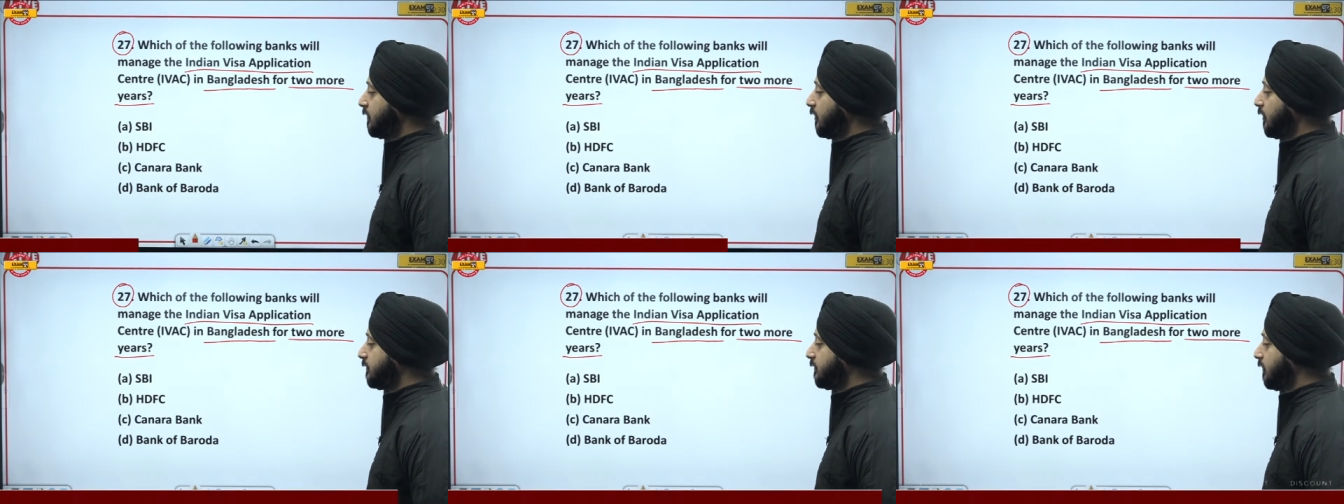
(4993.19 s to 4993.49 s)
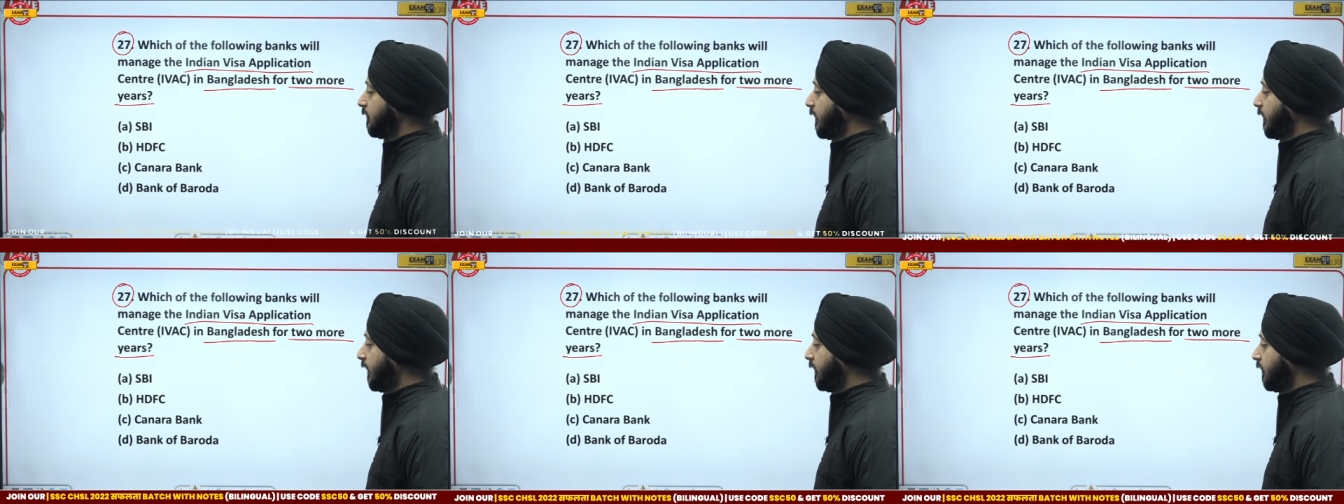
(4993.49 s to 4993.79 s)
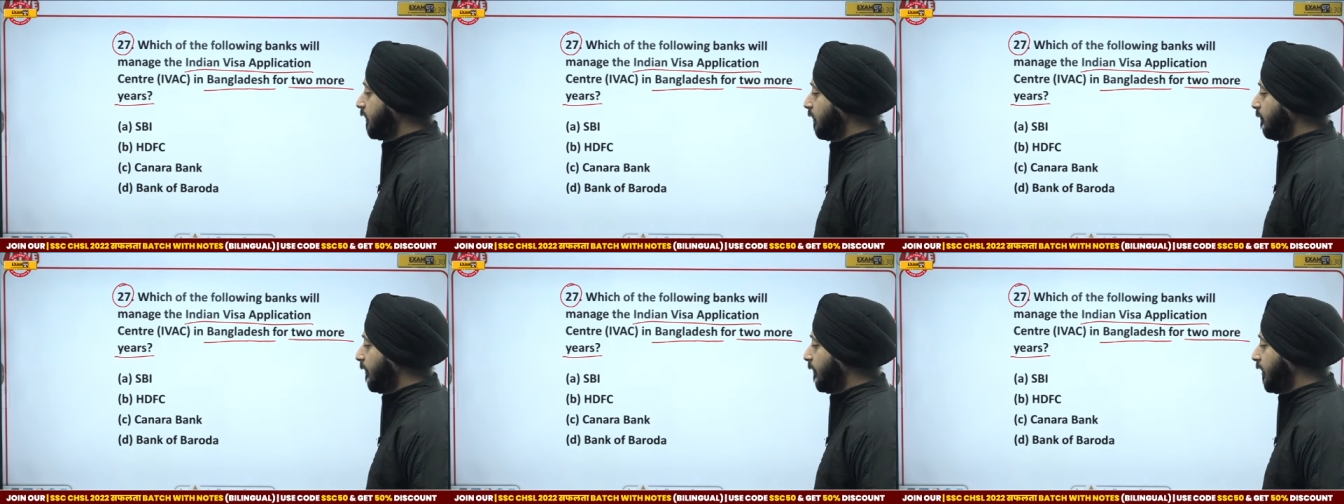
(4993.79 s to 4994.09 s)
Is it
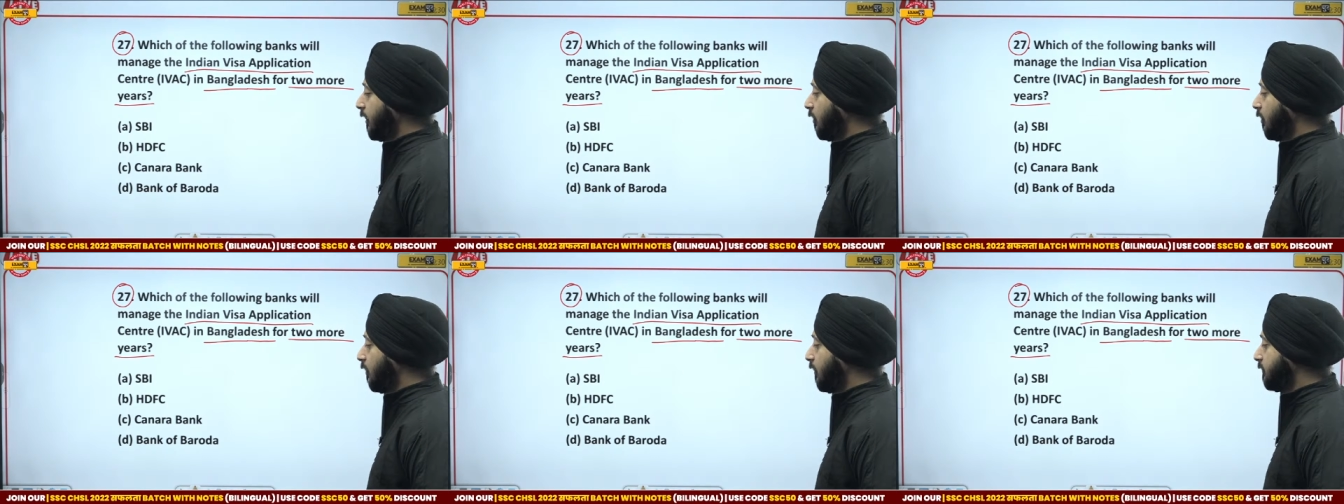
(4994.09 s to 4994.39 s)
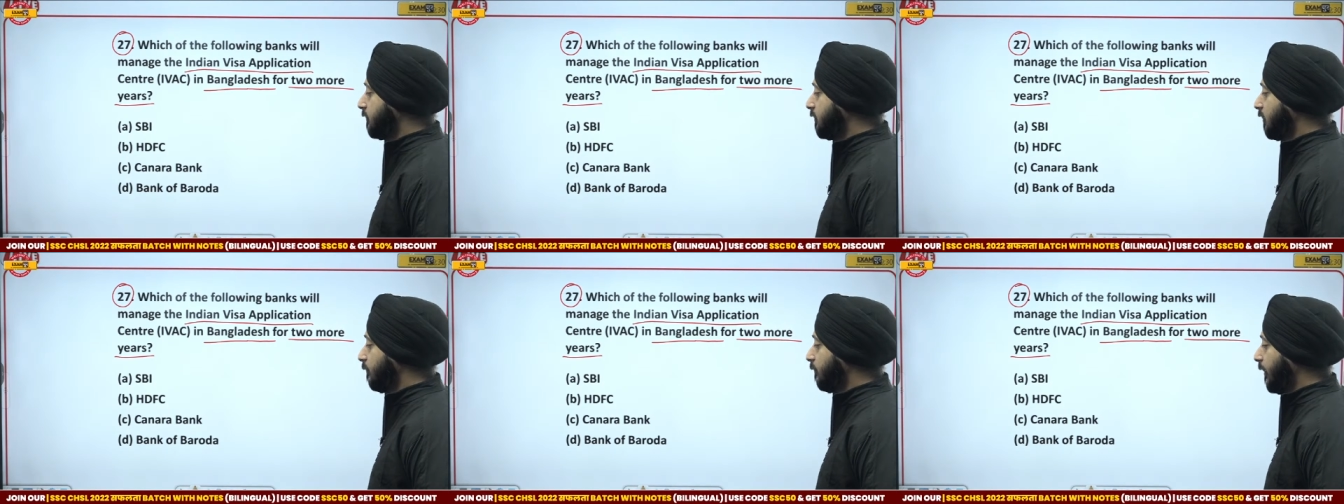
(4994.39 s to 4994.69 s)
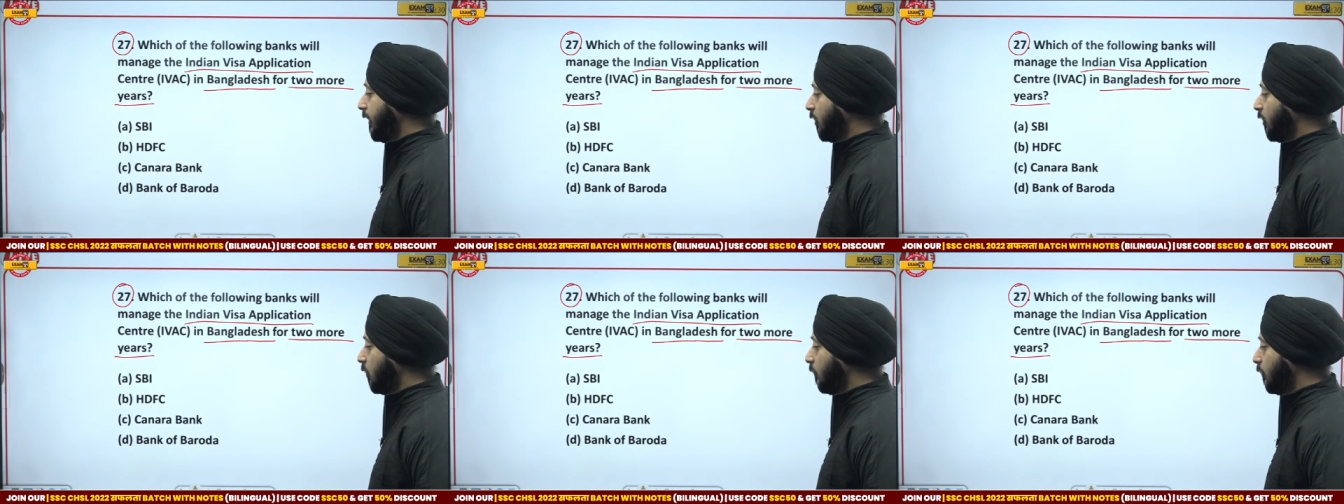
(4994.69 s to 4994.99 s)
Canara Bank or is it
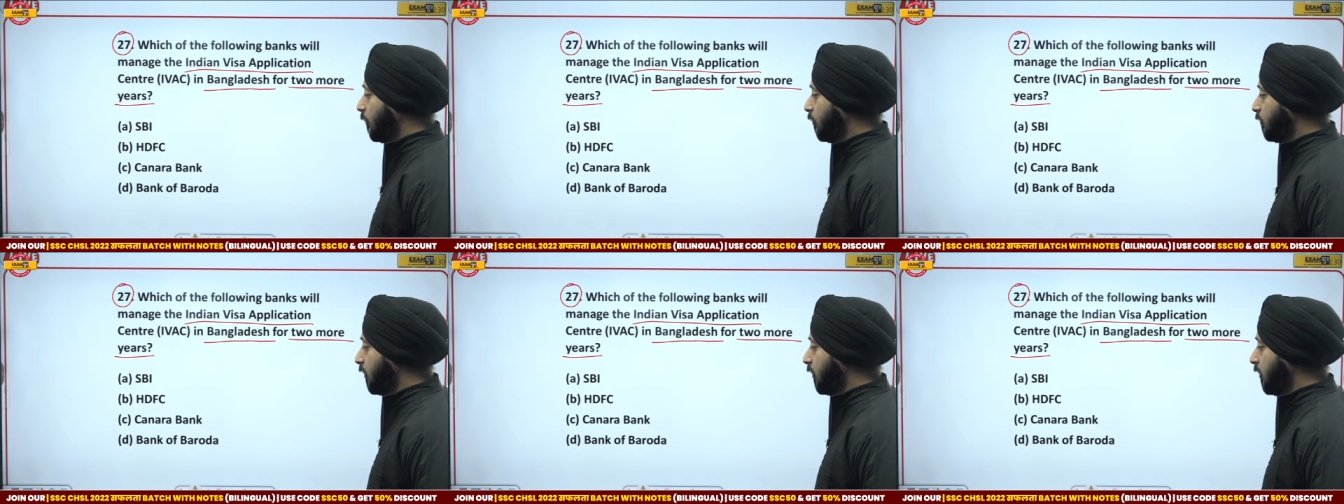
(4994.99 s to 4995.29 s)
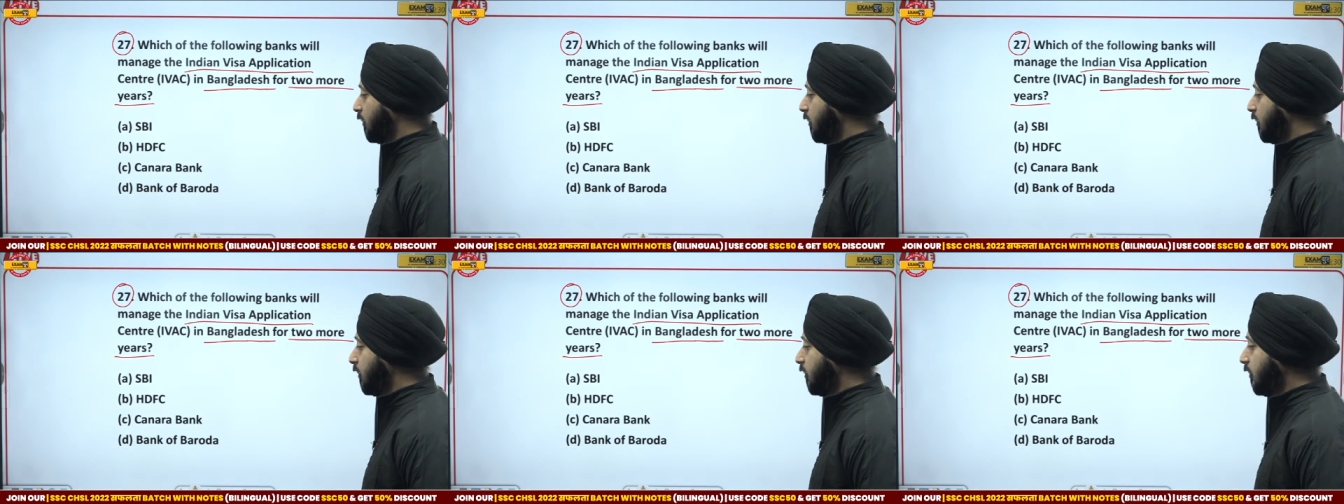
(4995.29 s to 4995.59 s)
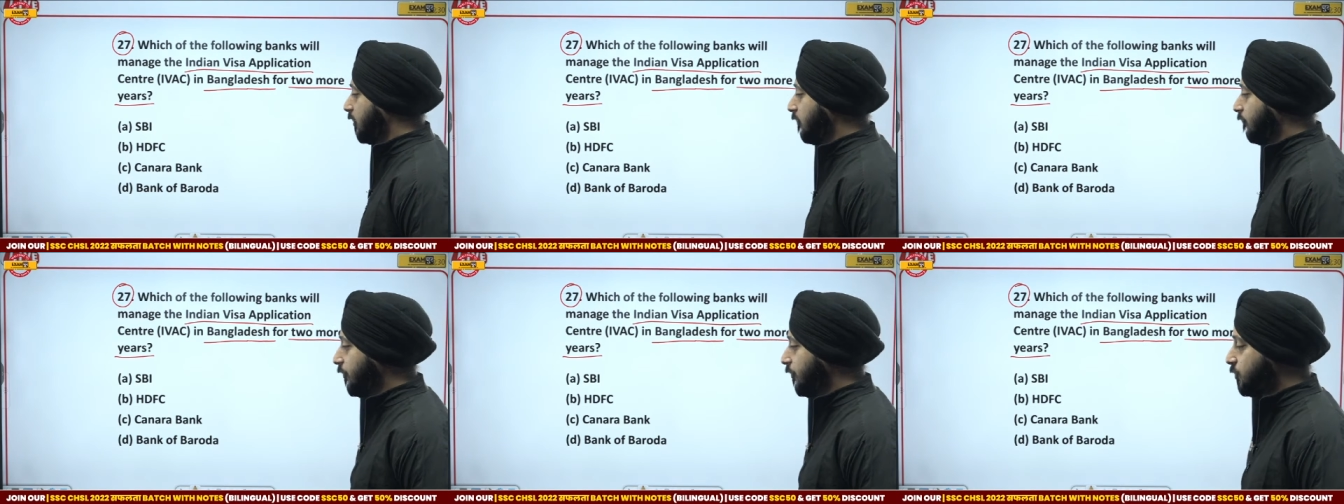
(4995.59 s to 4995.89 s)
Bank of Baroda?
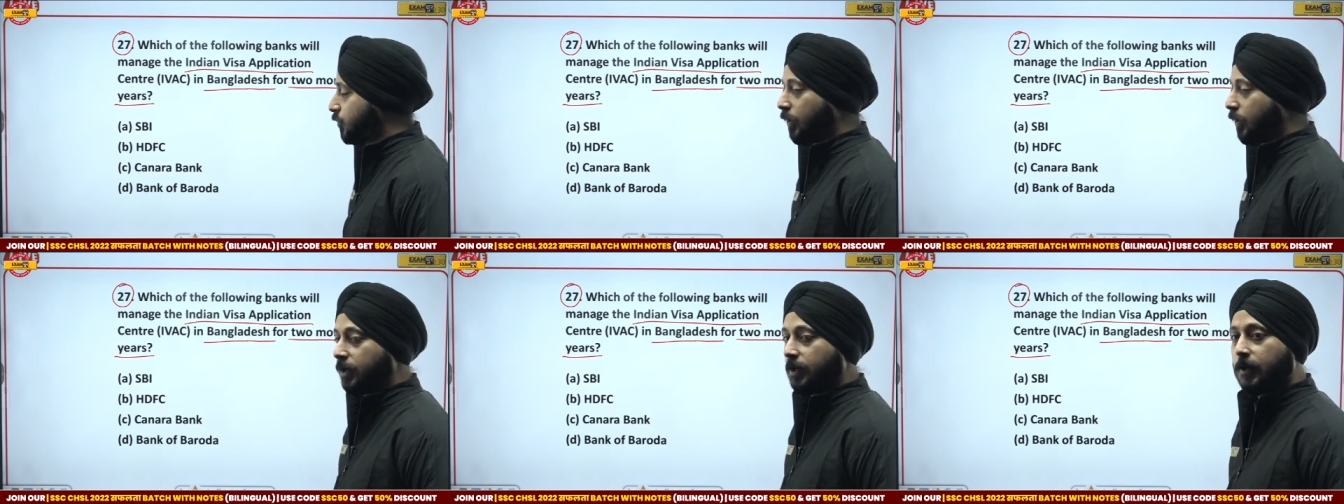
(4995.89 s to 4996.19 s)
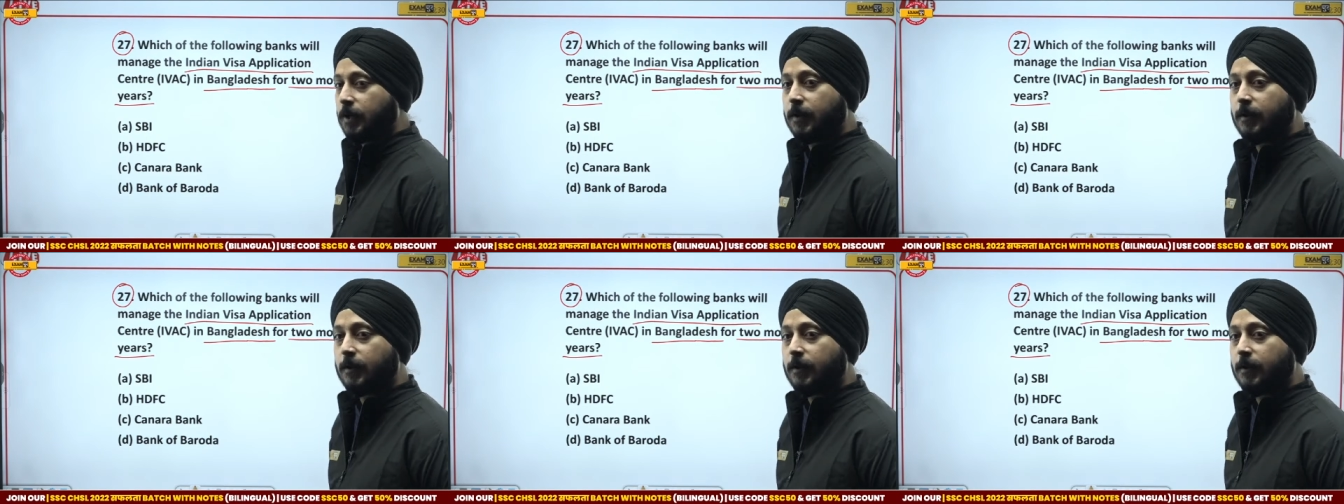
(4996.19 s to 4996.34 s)
Which one?